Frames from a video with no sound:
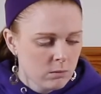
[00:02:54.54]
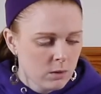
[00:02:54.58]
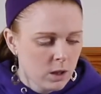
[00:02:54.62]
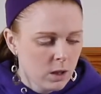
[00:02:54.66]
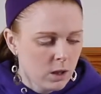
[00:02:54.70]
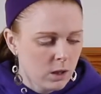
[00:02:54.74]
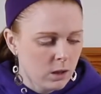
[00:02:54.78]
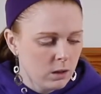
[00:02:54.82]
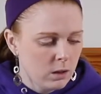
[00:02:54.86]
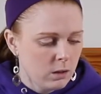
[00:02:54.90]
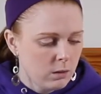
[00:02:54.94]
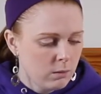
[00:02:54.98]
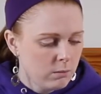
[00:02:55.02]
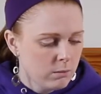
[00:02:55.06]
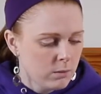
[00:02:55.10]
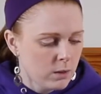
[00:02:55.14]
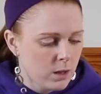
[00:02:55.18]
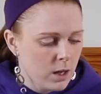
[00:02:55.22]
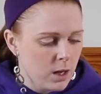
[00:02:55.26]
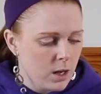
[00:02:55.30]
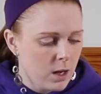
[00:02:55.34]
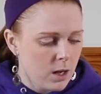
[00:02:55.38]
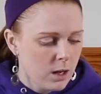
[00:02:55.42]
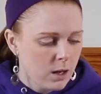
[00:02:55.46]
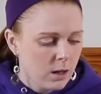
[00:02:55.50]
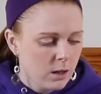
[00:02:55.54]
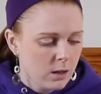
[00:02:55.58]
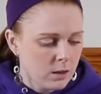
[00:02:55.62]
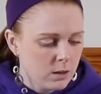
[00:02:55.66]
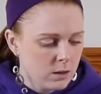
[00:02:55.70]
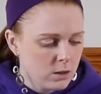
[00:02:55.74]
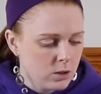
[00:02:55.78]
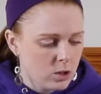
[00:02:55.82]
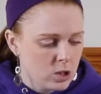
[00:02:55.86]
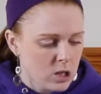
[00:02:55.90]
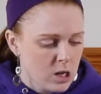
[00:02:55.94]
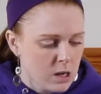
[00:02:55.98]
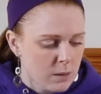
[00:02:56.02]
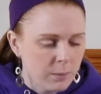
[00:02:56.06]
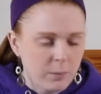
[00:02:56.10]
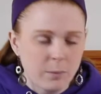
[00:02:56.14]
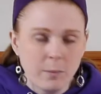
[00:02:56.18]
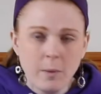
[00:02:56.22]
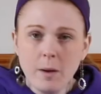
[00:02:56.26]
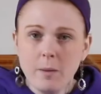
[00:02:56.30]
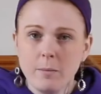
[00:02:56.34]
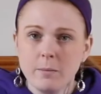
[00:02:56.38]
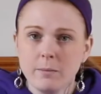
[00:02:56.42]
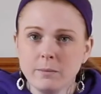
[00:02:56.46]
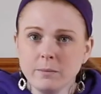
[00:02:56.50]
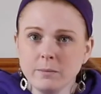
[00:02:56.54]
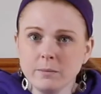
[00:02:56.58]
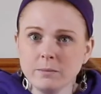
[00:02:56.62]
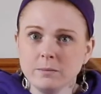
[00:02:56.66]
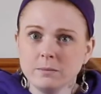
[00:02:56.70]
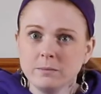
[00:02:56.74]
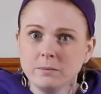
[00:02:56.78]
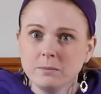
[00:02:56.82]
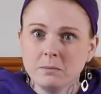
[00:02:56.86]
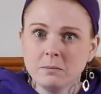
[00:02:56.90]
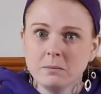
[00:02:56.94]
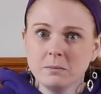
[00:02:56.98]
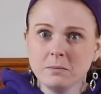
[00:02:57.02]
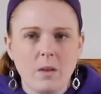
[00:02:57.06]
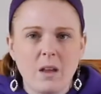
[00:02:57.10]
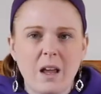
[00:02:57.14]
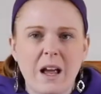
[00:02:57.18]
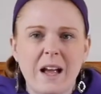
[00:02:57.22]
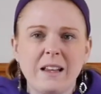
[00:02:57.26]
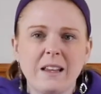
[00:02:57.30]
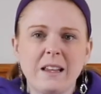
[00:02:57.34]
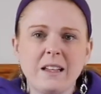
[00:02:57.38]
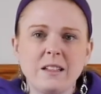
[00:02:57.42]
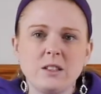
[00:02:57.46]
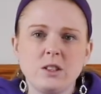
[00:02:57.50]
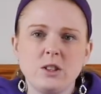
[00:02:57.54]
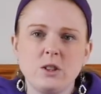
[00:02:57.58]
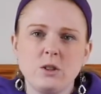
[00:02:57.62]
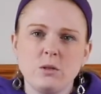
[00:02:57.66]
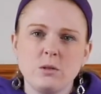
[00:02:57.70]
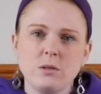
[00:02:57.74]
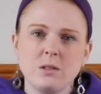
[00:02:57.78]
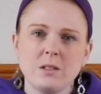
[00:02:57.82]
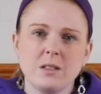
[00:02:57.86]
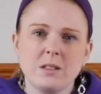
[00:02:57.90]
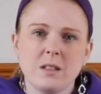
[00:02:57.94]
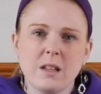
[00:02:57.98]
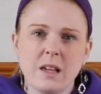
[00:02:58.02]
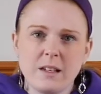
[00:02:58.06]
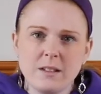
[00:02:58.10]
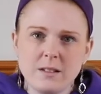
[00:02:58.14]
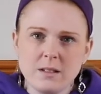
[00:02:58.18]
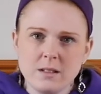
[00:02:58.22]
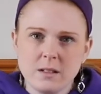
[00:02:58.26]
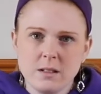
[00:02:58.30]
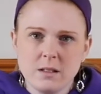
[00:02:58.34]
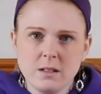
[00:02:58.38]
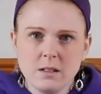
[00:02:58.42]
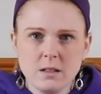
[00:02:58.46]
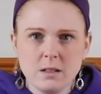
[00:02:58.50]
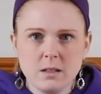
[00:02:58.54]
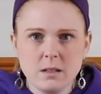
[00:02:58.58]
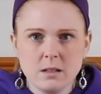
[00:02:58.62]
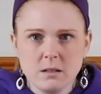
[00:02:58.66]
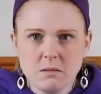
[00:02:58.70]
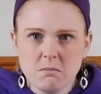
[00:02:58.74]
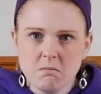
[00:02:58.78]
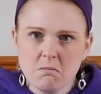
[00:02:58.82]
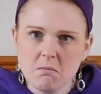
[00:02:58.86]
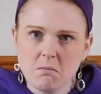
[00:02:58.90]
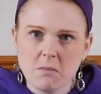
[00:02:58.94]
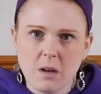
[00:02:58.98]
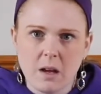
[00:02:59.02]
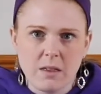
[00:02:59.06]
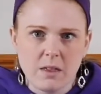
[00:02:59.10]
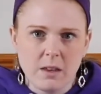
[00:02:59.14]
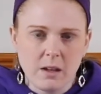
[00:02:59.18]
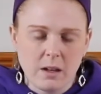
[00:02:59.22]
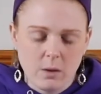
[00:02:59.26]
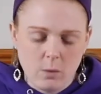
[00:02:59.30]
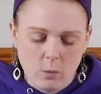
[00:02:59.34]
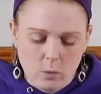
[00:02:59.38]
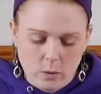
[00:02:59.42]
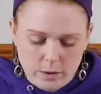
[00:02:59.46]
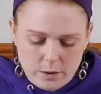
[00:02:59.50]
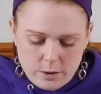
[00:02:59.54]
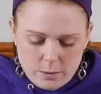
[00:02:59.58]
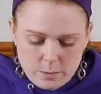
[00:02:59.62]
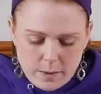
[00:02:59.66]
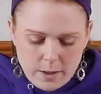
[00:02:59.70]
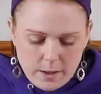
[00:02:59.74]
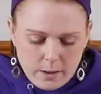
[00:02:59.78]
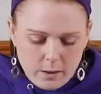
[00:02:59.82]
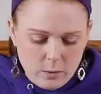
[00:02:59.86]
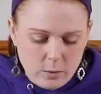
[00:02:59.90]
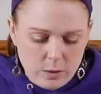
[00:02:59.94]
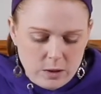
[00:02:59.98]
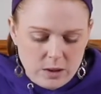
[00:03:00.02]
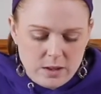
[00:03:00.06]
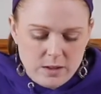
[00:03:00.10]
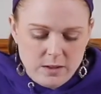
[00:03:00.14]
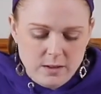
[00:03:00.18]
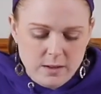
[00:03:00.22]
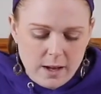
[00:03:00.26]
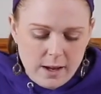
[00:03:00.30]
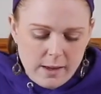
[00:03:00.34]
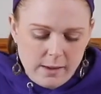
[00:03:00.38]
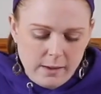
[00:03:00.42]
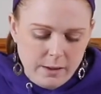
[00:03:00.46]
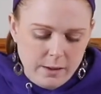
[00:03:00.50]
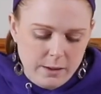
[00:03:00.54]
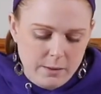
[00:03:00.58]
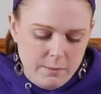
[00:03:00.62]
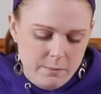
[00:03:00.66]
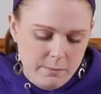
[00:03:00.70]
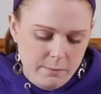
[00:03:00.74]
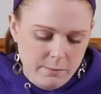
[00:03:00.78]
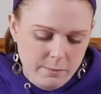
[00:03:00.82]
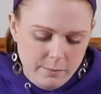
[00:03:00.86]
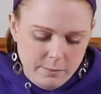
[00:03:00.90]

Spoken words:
hull them and chop them up. I like to do slices. I think it works better with the salad.